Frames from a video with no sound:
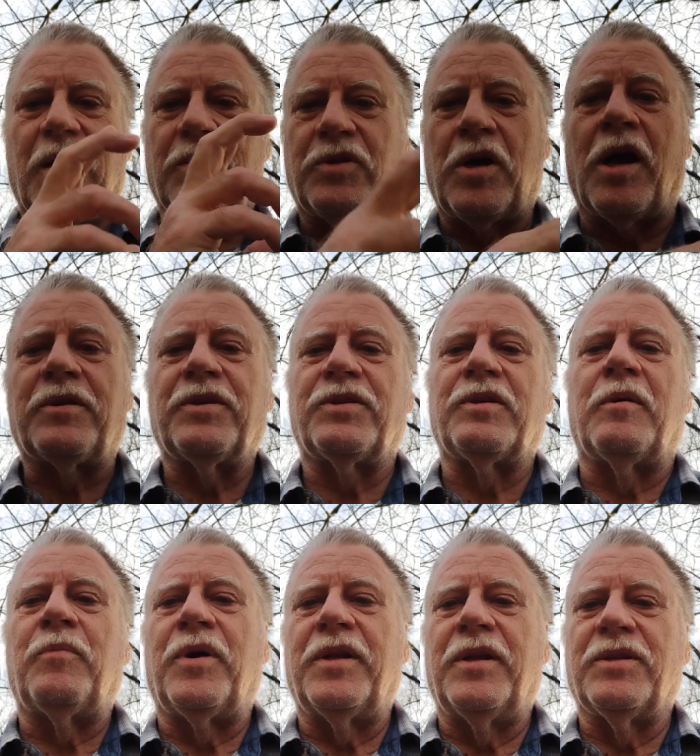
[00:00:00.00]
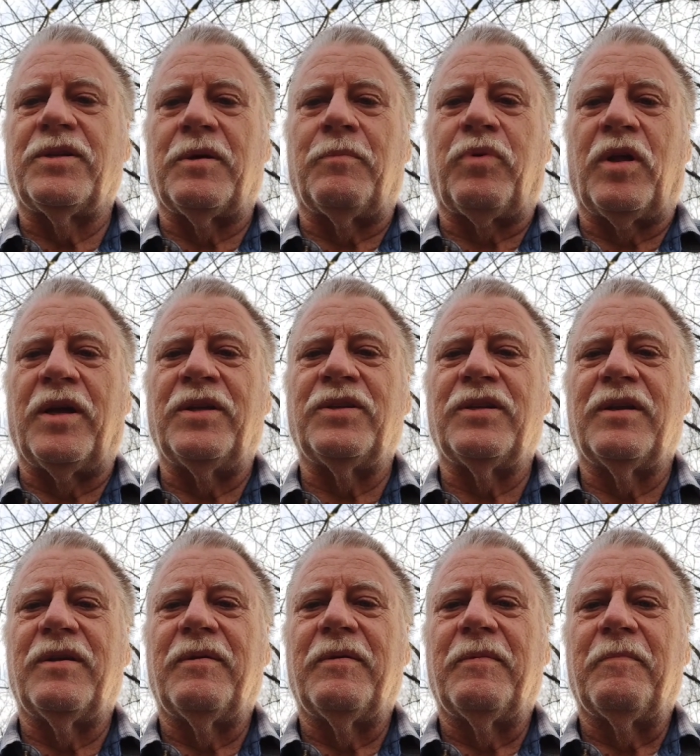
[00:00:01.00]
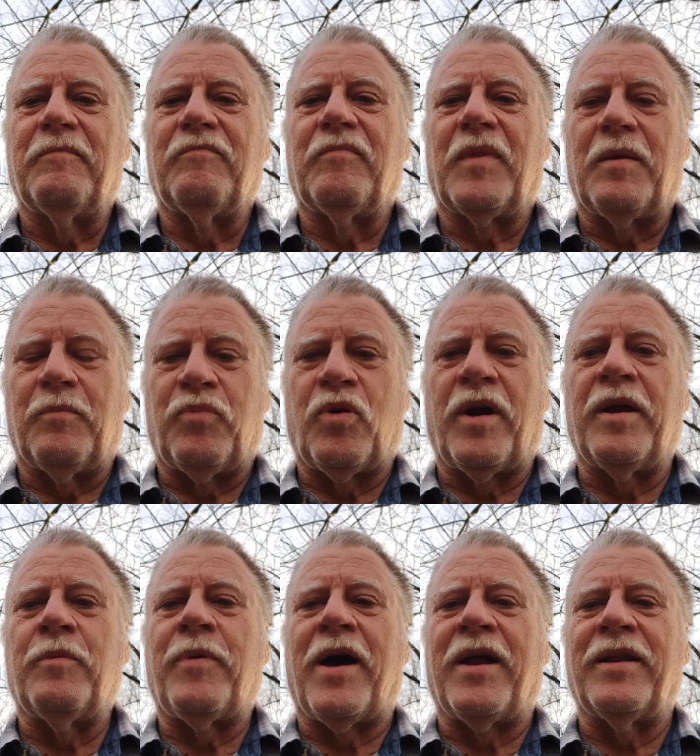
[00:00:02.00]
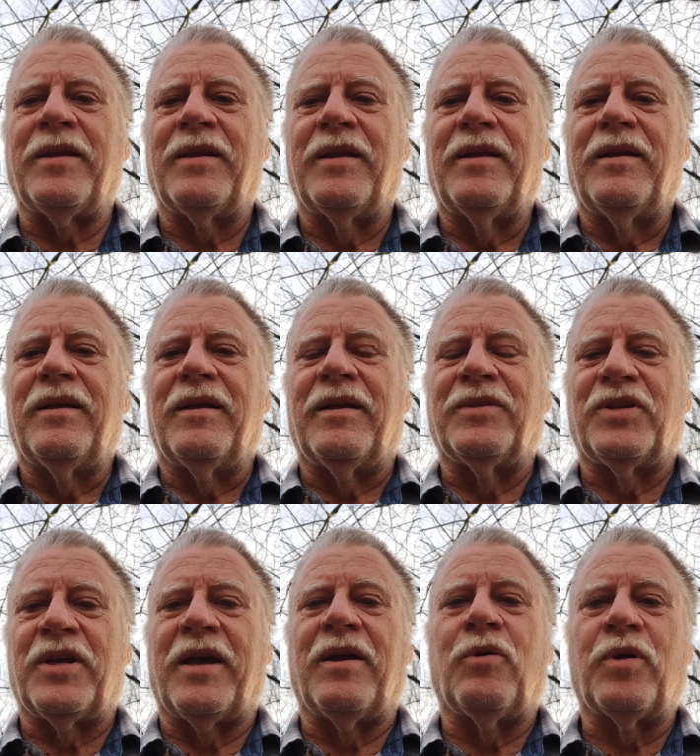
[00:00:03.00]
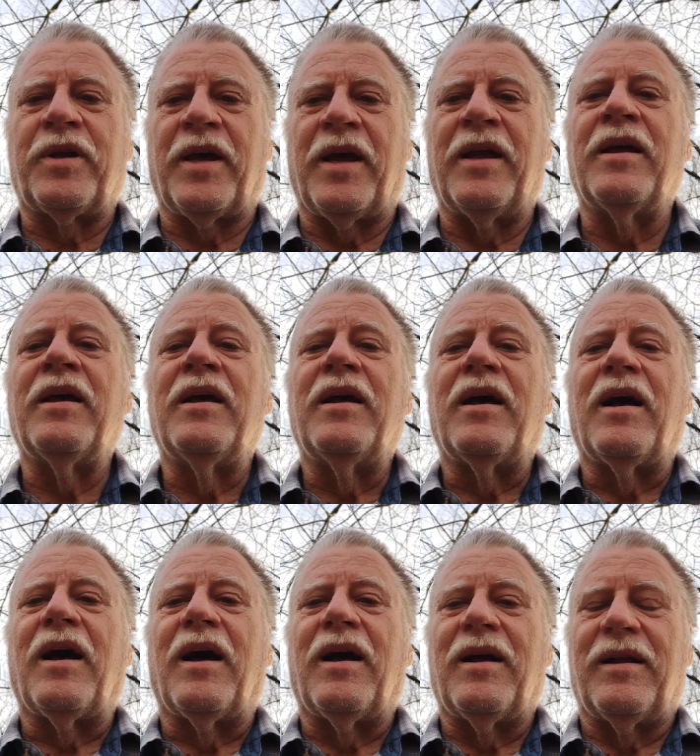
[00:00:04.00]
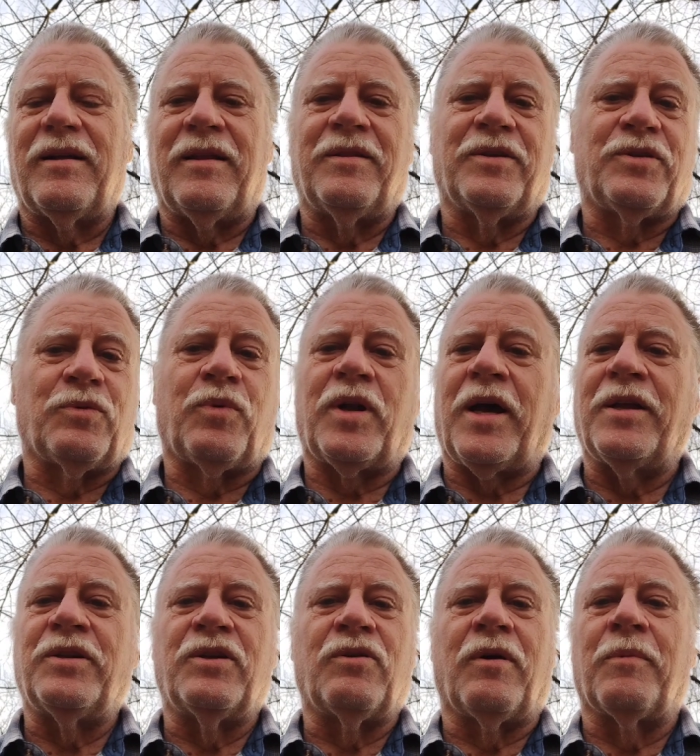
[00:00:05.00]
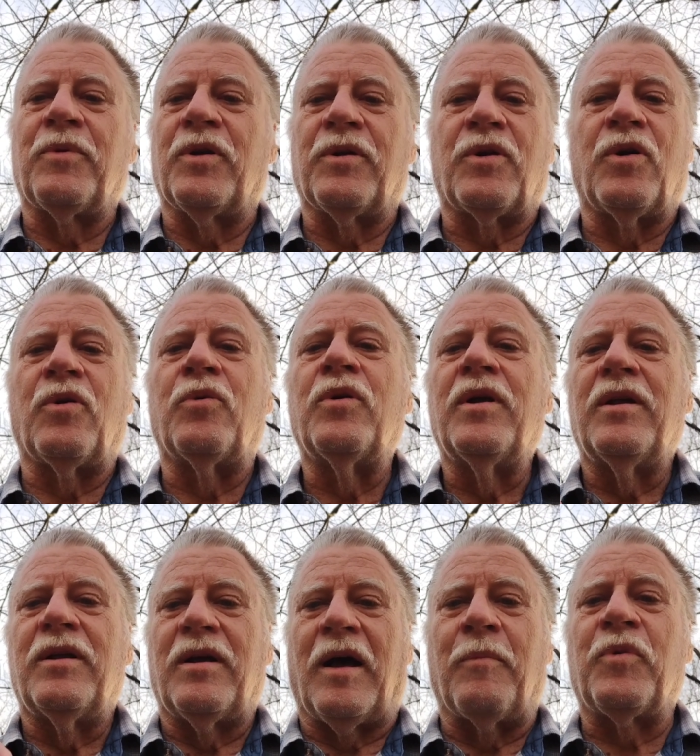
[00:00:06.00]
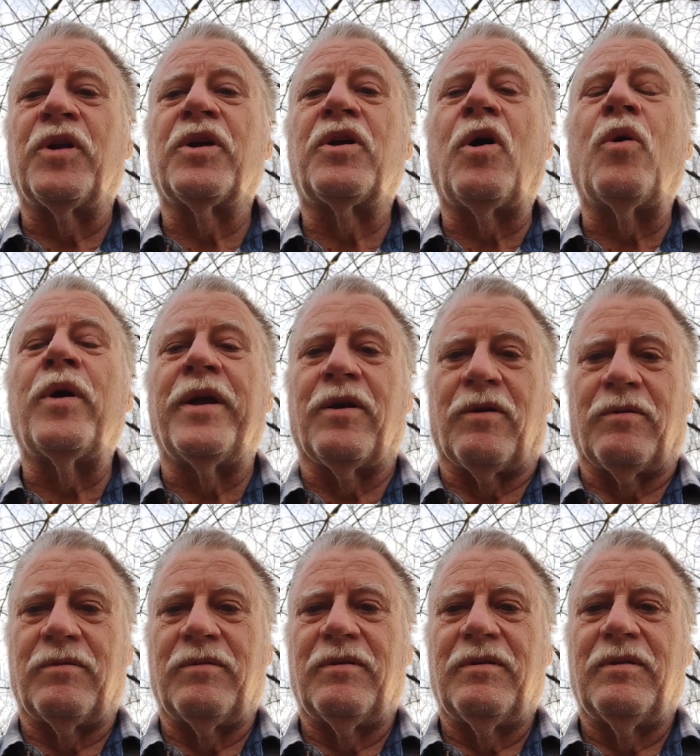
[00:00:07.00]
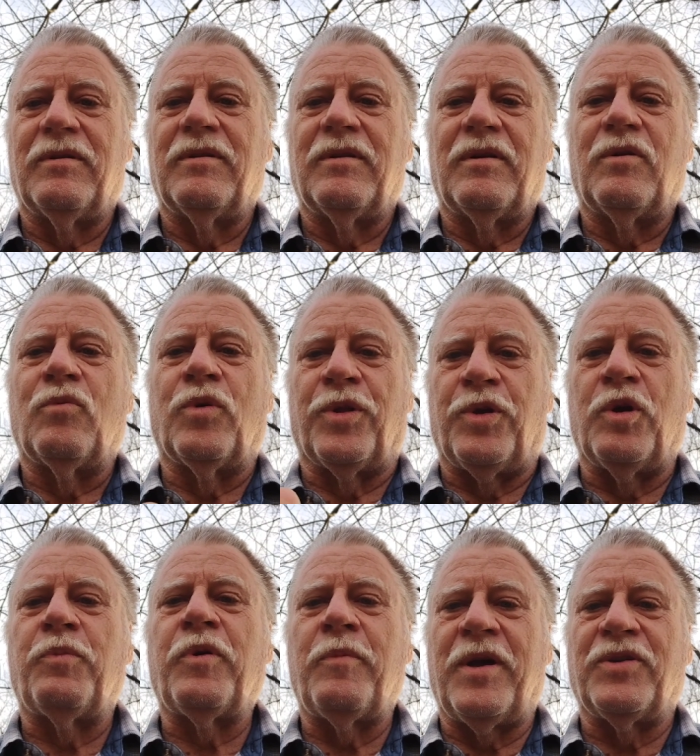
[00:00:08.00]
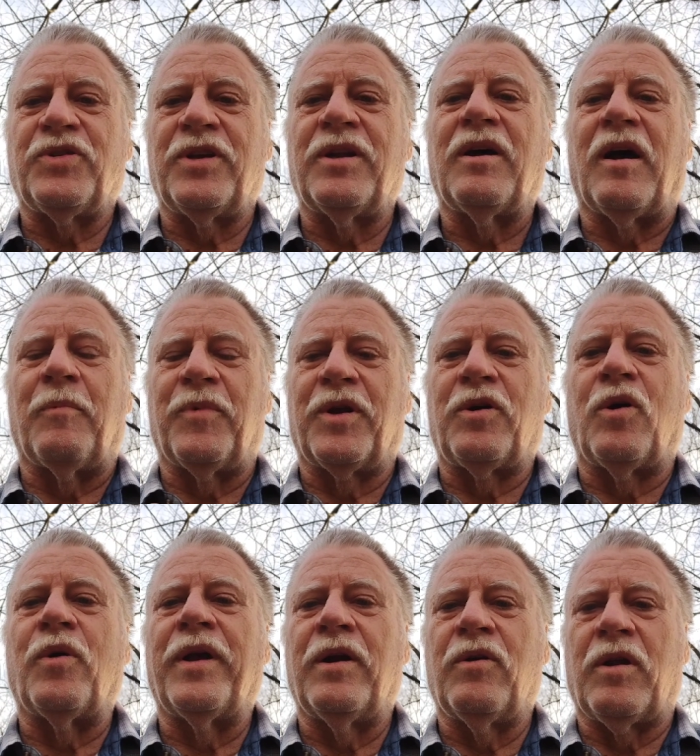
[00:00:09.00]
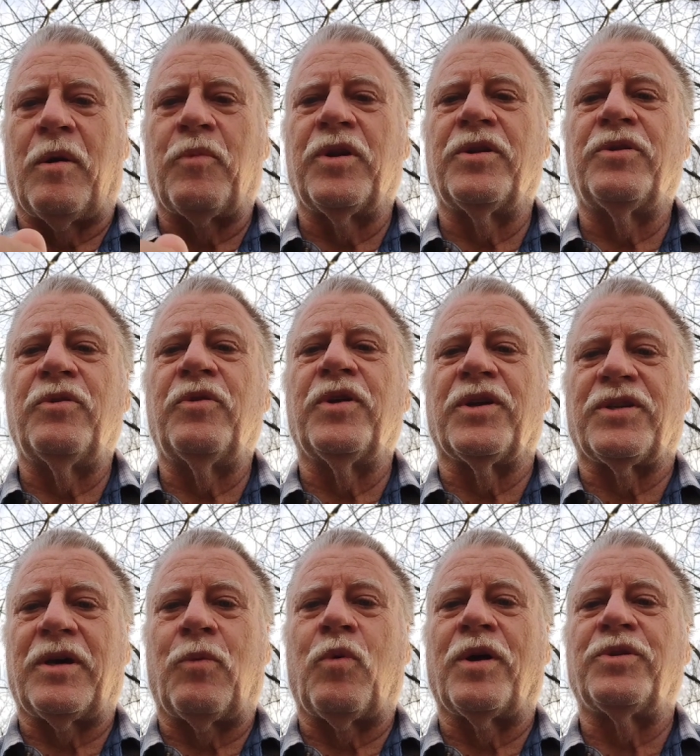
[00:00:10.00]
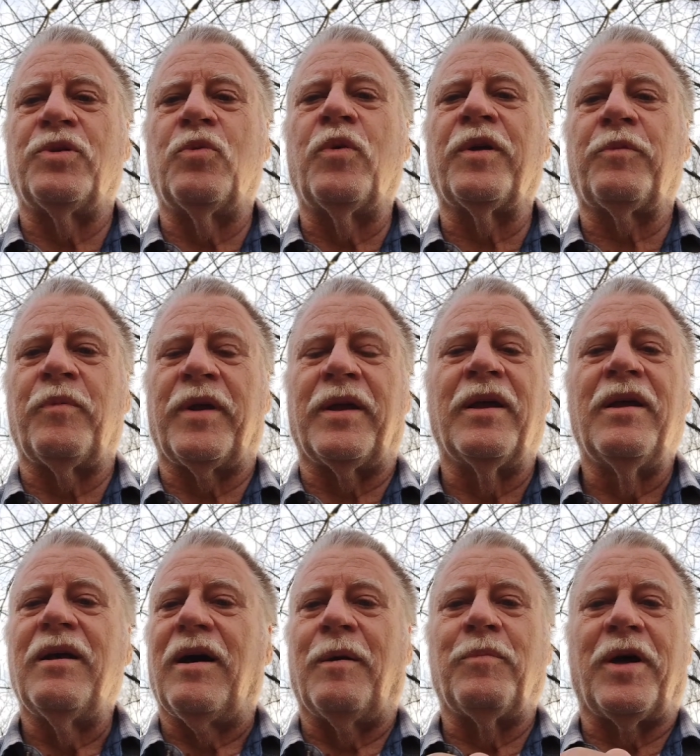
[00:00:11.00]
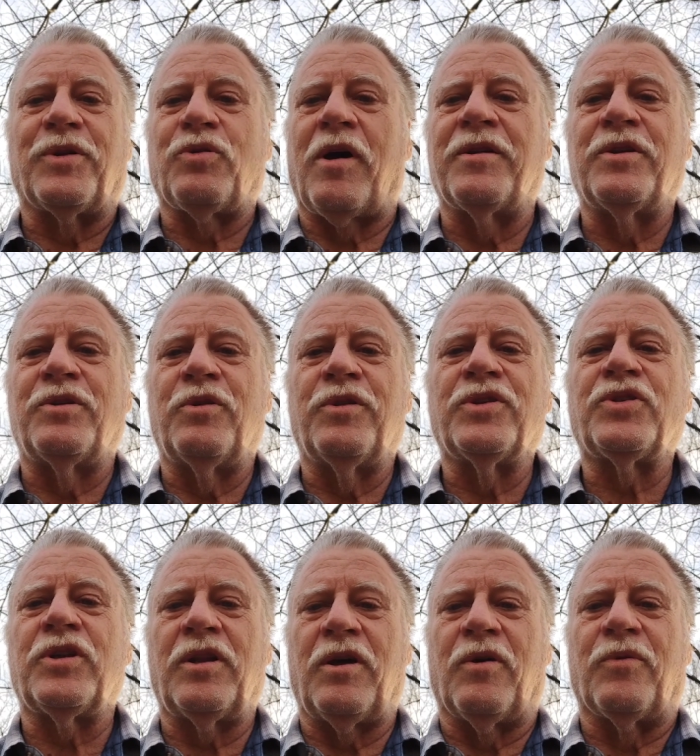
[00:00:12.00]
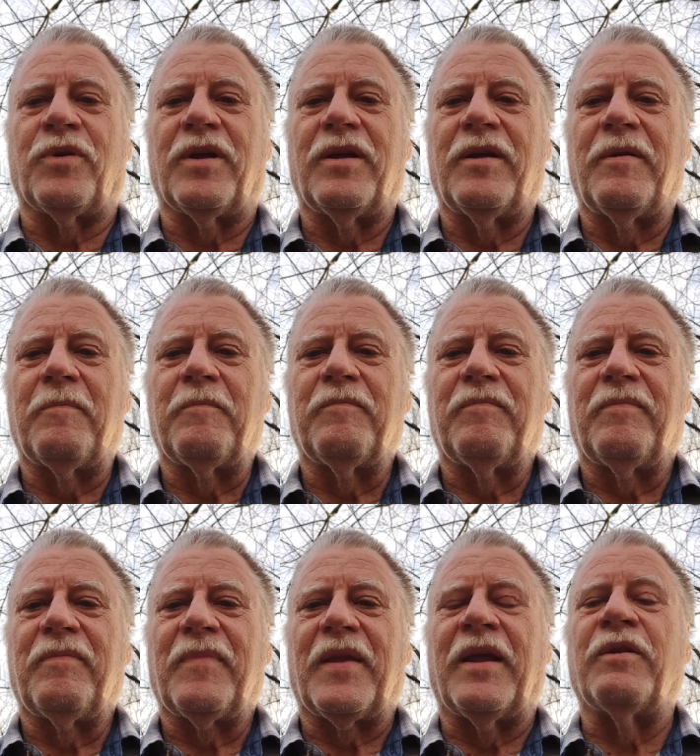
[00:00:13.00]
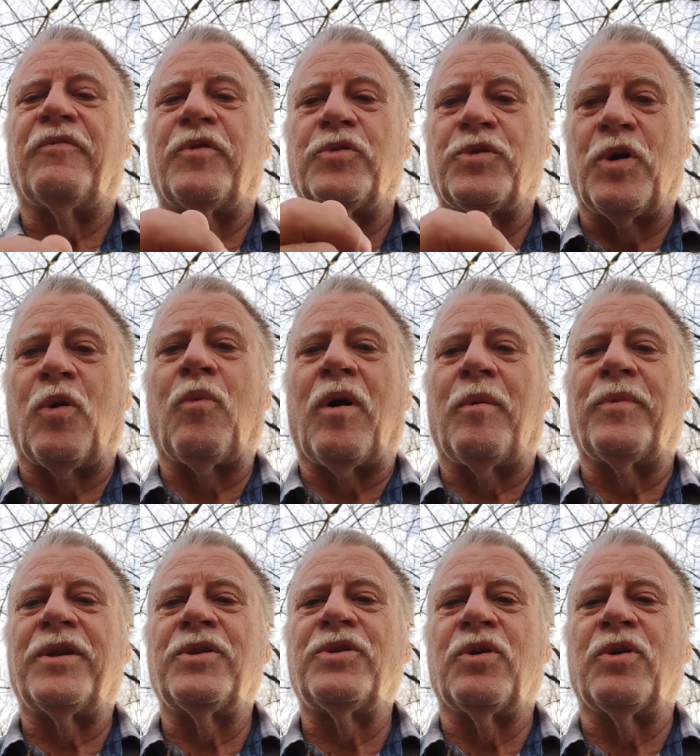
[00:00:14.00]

talk to somebody in some place, pray about it and say, okay, and this is what I do. I'm going to go, I'm going to go here. With your permission, I'm going to go here and I'm going to do this. I want you with me. I'm not trying to do this alone. And if you don't want me to